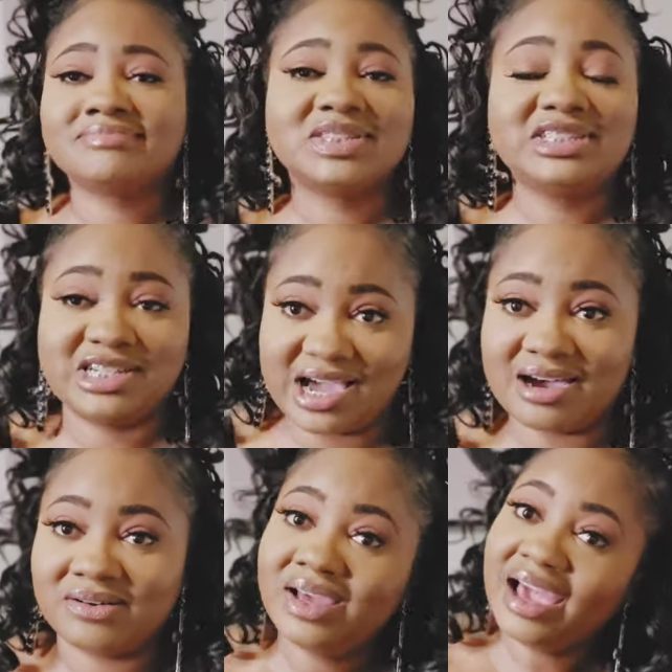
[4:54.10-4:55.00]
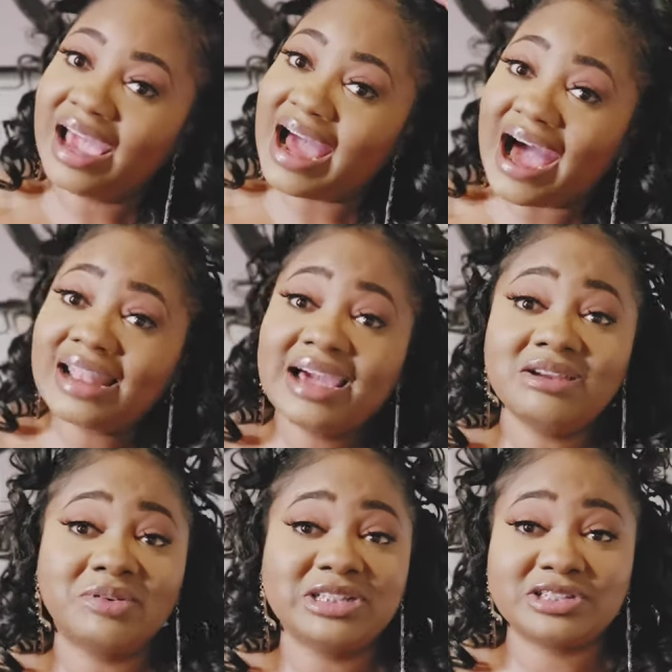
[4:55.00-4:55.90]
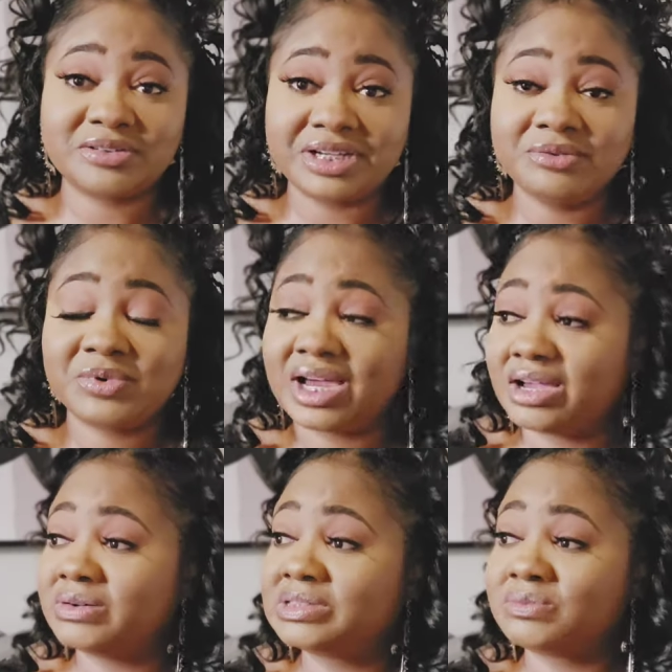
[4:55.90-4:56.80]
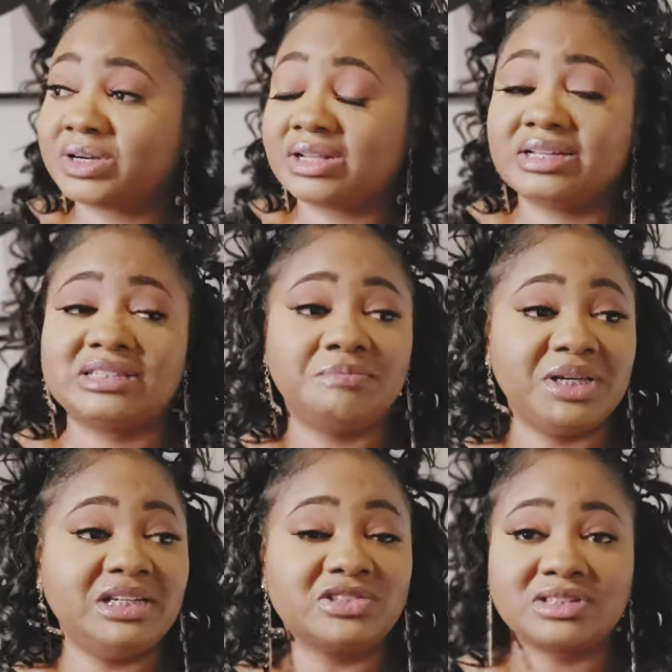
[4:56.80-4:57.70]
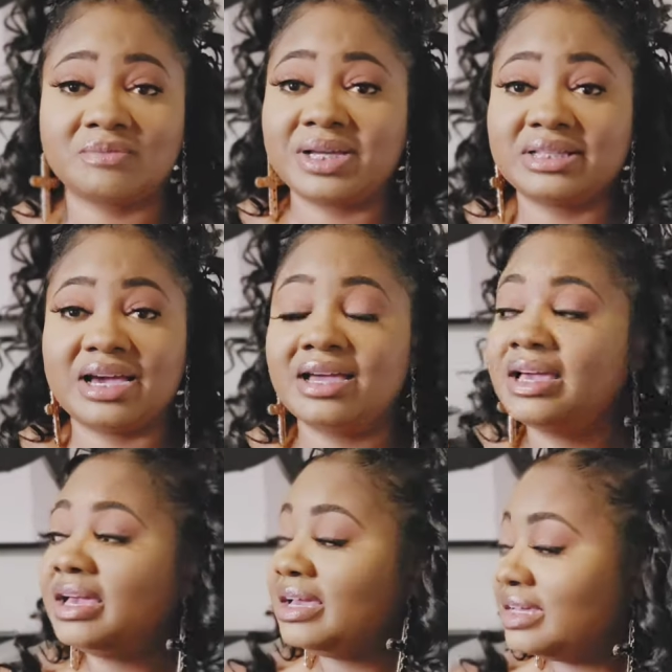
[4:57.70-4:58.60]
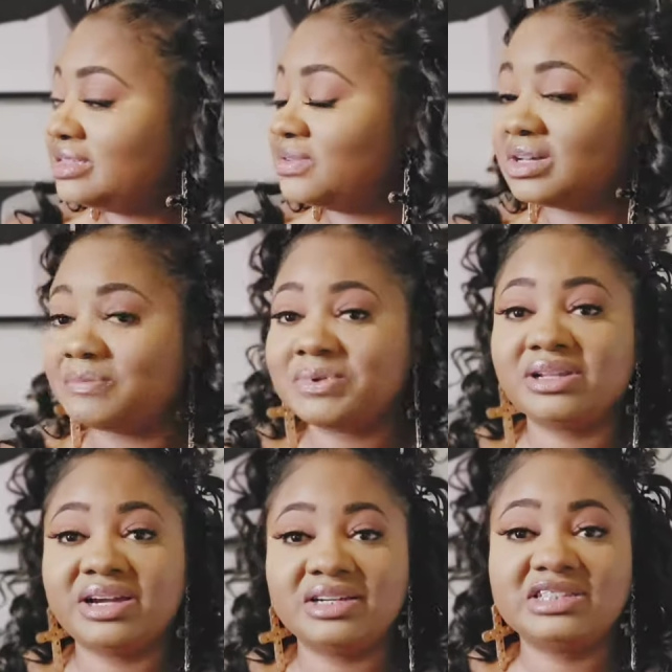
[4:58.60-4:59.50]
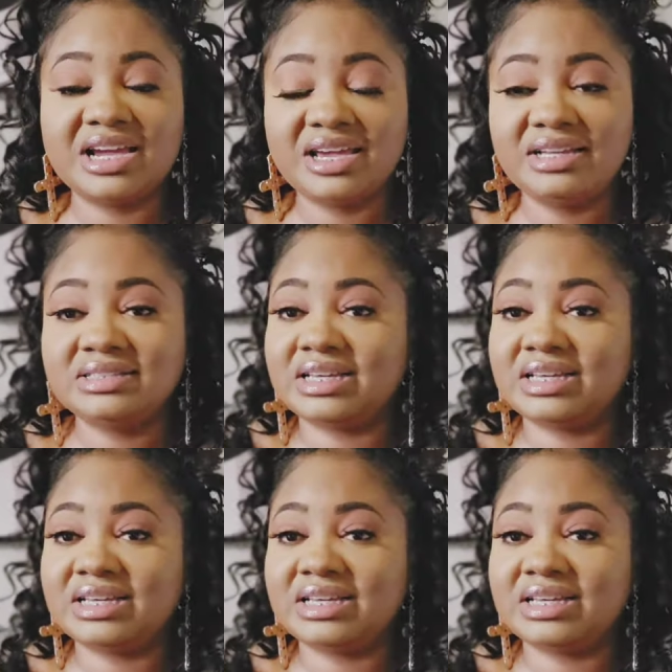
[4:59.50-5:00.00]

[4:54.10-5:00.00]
Ciao. And I like to wear jewelry when I go somewhere, like to the beach or something like that. Get you a couple of layered chains